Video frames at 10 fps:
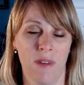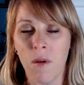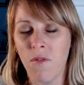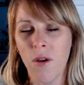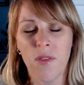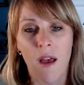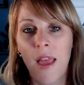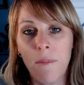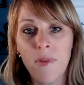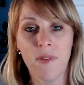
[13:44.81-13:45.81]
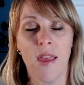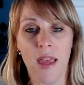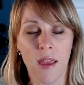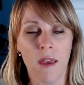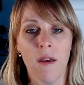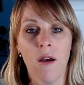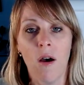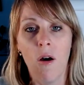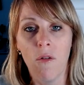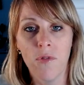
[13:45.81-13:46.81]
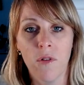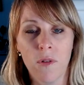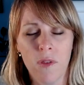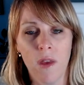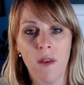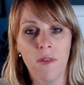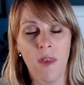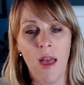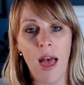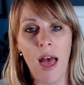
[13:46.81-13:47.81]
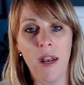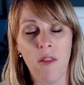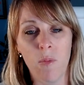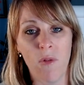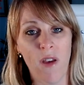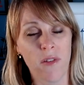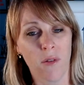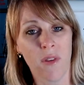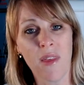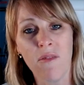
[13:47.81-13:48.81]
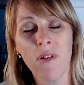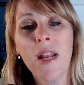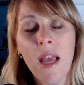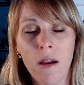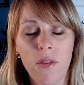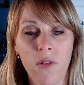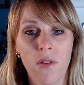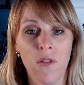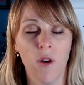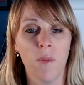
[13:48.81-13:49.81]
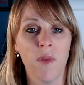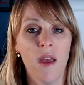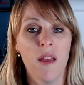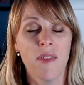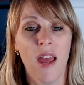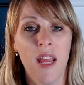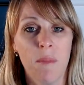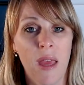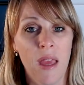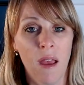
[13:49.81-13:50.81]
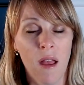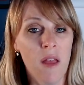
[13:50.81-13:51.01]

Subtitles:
But folks, I am sick of doctors and other professionals in these really high stress jobs telling me